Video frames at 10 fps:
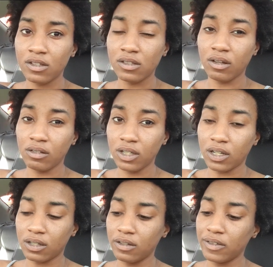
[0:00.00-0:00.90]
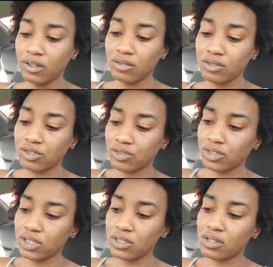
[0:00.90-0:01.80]
So yeah, living on the
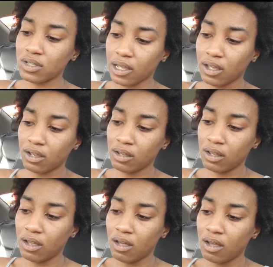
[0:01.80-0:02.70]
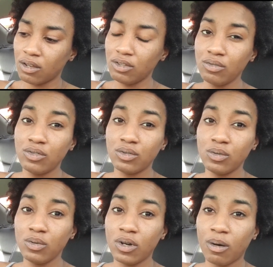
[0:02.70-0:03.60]
streets, like, you
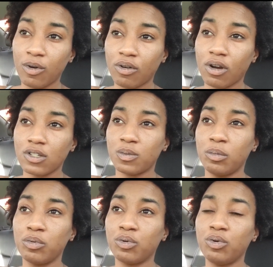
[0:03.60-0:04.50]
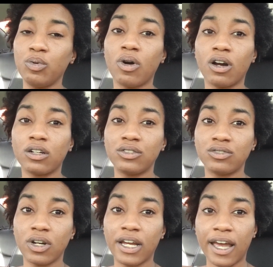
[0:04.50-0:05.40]
do come across people who are
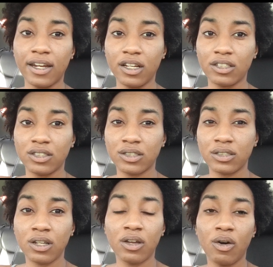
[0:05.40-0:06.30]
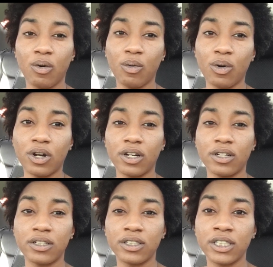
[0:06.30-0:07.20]
drug addicts,
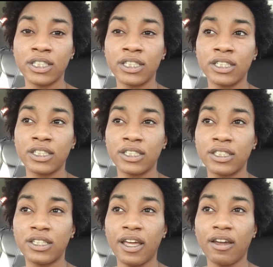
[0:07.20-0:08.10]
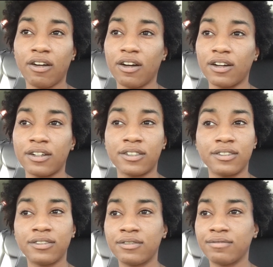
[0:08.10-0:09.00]
or they
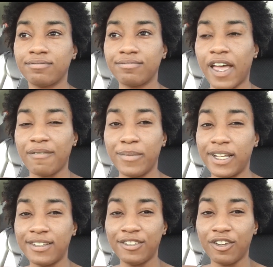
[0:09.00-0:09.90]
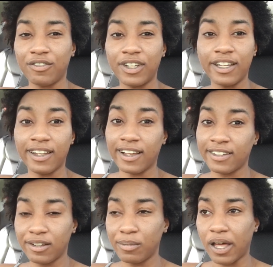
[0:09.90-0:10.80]
have been,
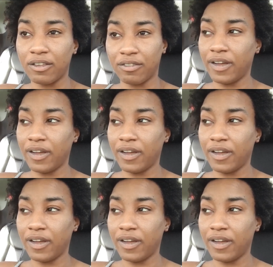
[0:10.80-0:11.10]
neglected by their